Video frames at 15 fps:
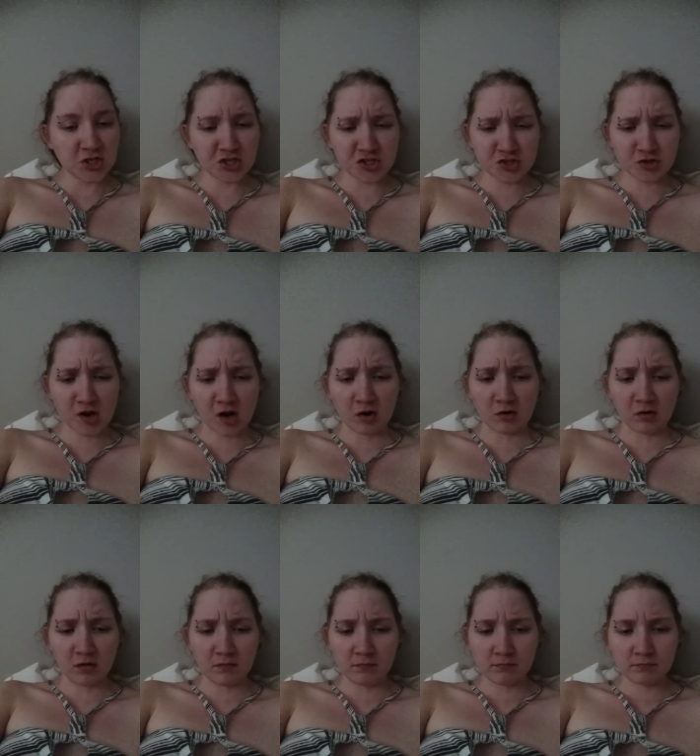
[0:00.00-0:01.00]

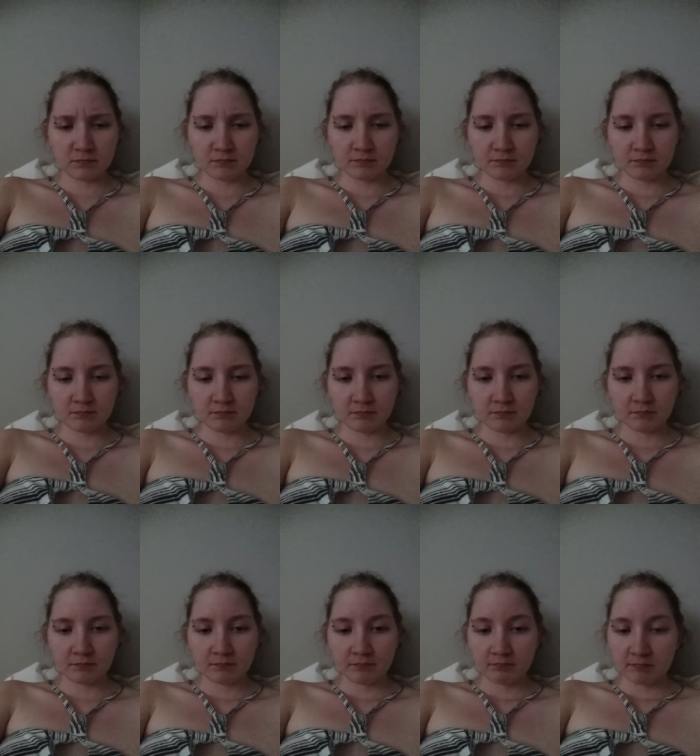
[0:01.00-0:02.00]
struggle.
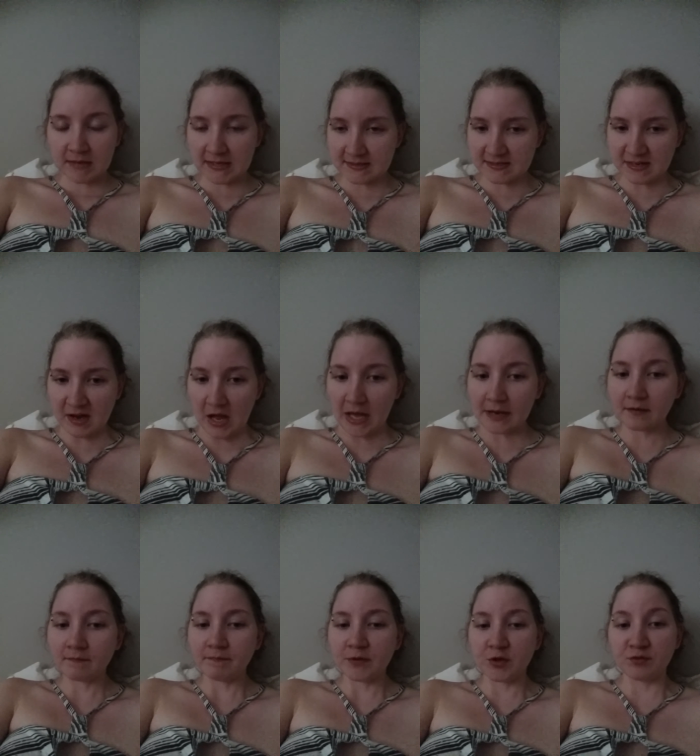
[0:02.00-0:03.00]
It's not.
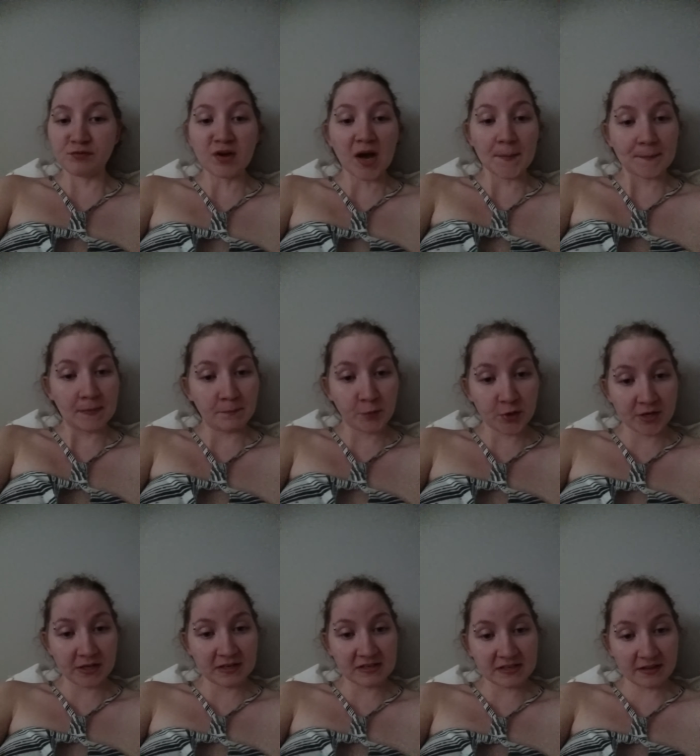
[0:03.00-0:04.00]
You've not been
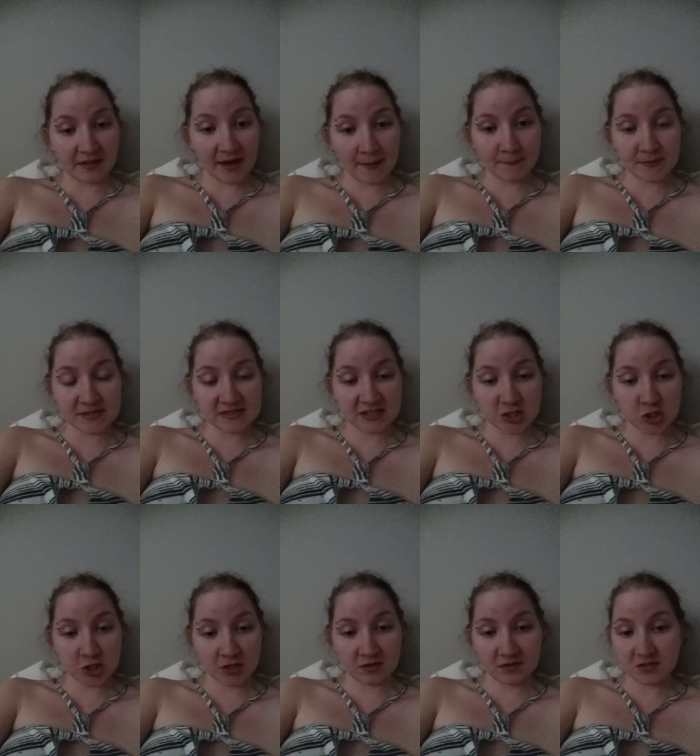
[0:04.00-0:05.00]
put into that
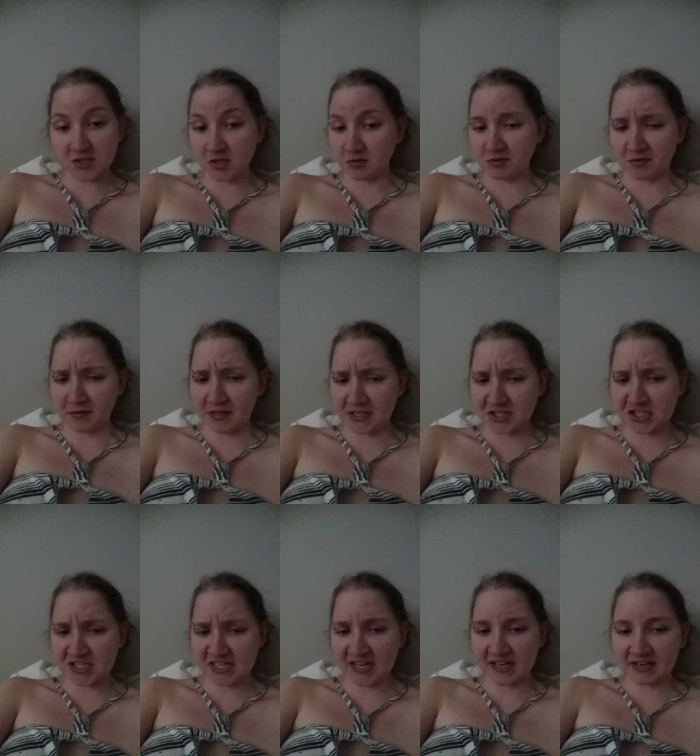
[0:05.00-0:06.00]
position, so you don't
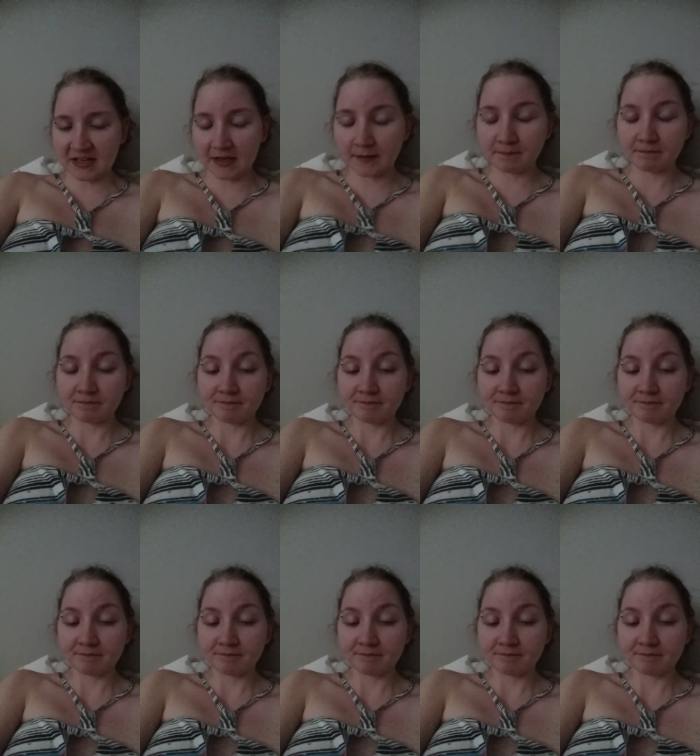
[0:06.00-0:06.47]
understand it.